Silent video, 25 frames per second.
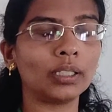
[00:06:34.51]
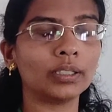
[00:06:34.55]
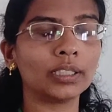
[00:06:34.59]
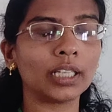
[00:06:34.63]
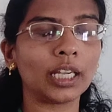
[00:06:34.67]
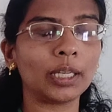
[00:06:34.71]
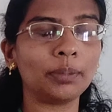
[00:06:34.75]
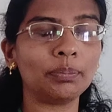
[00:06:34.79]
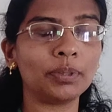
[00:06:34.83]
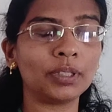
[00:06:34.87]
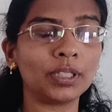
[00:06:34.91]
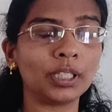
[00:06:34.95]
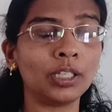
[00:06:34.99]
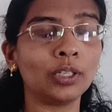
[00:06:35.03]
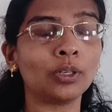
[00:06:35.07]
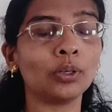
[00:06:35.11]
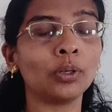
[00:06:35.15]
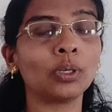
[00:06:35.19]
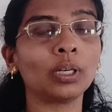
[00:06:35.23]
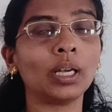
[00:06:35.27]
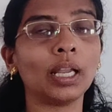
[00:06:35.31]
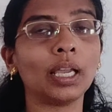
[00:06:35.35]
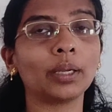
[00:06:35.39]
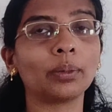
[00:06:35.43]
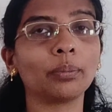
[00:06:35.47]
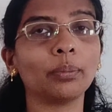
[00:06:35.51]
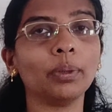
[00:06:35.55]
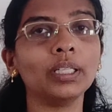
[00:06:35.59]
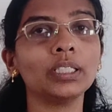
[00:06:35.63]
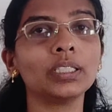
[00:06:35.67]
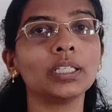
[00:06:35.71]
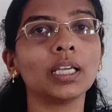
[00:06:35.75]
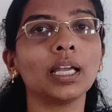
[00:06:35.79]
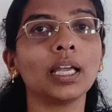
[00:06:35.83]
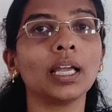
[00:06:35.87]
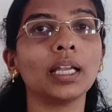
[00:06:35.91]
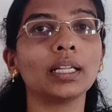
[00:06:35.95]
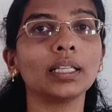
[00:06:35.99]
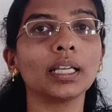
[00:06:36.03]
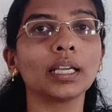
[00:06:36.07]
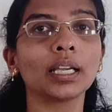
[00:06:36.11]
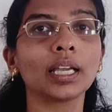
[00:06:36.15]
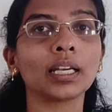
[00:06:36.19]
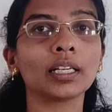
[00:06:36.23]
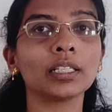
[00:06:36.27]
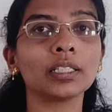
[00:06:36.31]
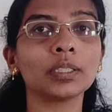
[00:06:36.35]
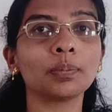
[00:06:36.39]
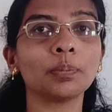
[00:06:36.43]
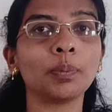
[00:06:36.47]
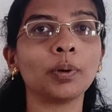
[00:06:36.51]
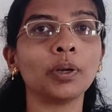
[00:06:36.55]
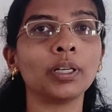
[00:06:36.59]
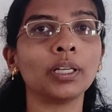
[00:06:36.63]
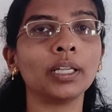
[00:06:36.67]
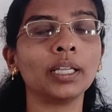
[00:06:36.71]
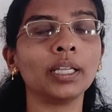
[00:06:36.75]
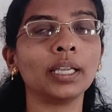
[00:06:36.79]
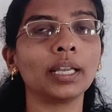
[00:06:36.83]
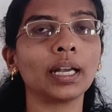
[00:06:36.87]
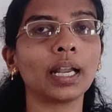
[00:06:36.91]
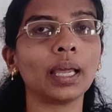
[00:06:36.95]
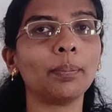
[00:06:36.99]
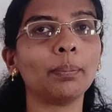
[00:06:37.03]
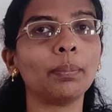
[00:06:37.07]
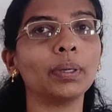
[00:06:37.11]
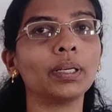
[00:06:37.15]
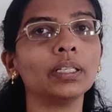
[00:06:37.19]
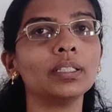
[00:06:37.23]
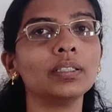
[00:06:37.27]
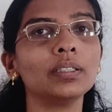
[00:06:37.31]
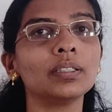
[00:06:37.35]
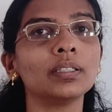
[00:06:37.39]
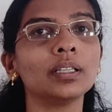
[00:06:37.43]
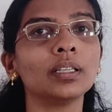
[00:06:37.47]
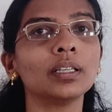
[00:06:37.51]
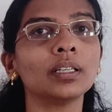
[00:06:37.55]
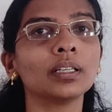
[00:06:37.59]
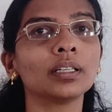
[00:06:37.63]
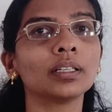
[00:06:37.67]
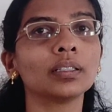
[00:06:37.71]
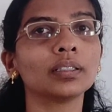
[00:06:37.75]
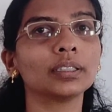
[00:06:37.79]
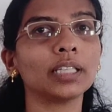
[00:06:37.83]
type 0 language, and the corresponding grammar is